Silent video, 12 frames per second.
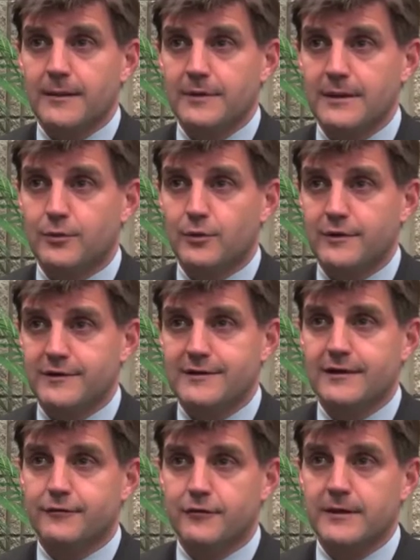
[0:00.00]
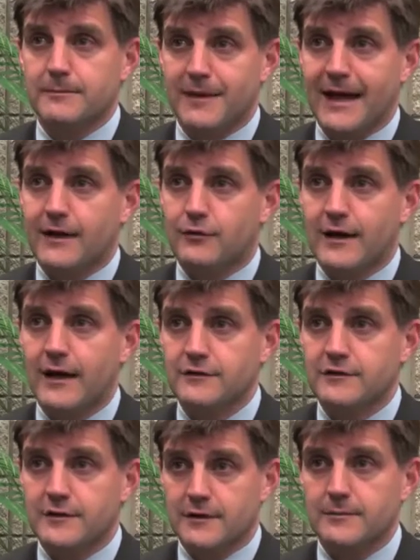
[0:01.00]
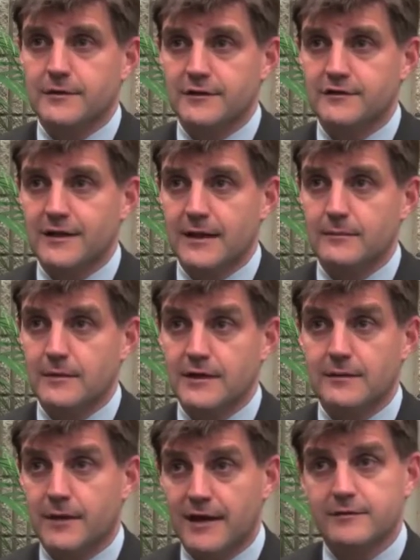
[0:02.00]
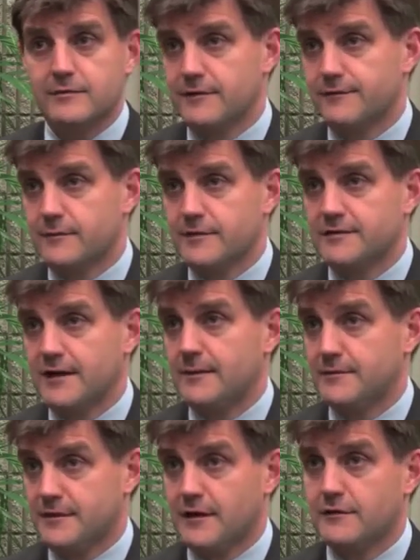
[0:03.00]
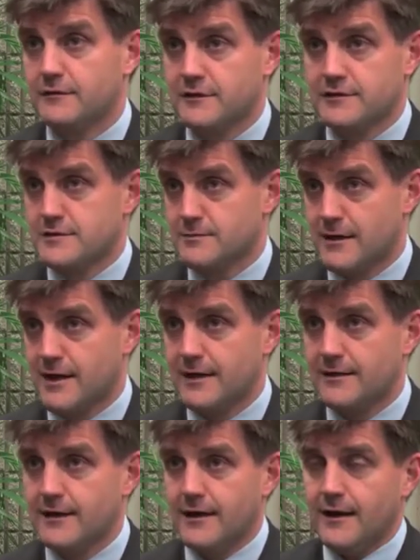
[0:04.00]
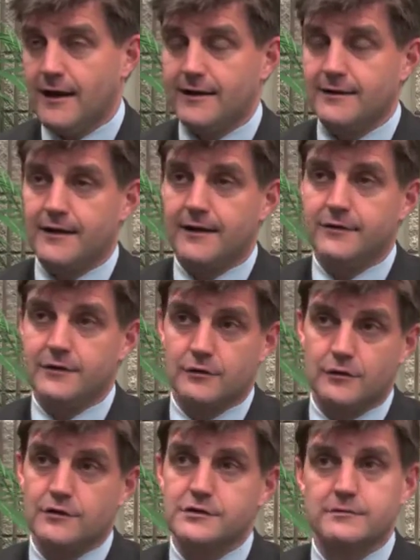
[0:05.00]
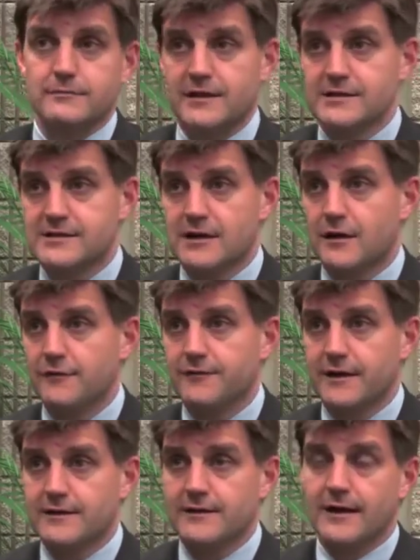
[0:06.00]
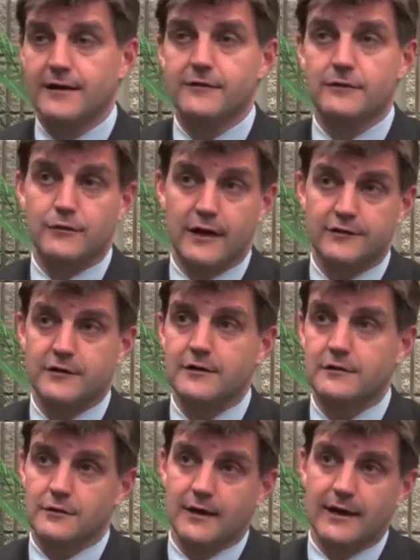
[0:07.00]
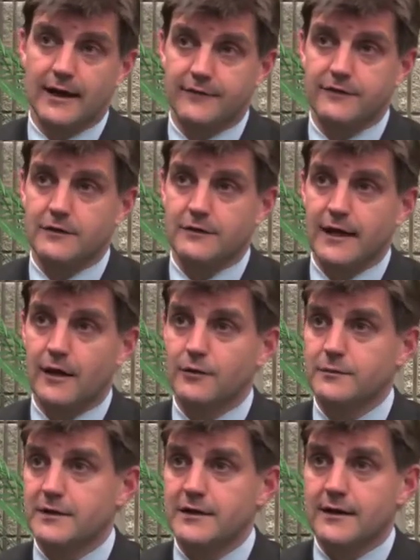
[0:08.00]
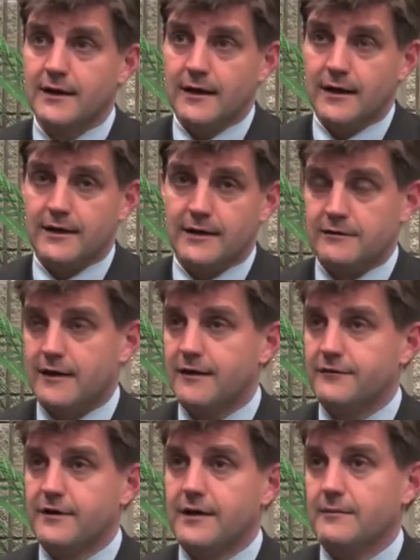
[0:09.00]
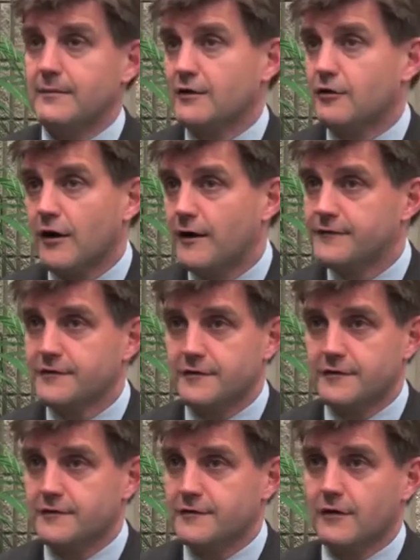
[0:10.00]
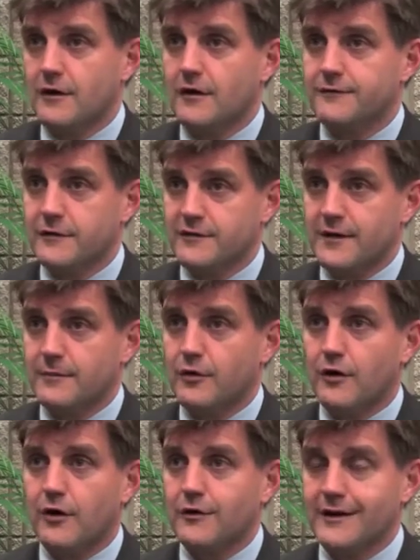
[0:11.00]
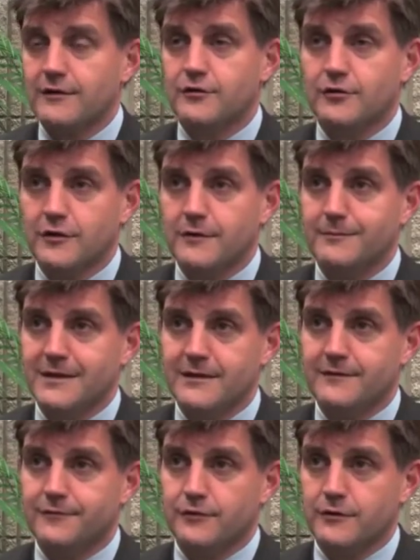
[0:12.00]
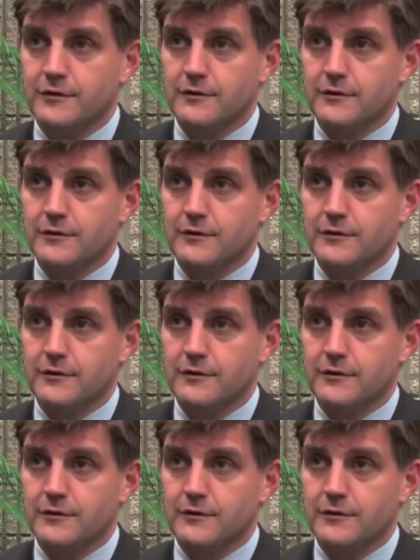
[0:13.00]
people with differing backgrounds can come to the same meeting, possibly from the same center, such as mine. I can have a nurse, myself, I can have a resident, who I have here now with me, and I could have a medical office assistant, all, for example, all get good, meaningful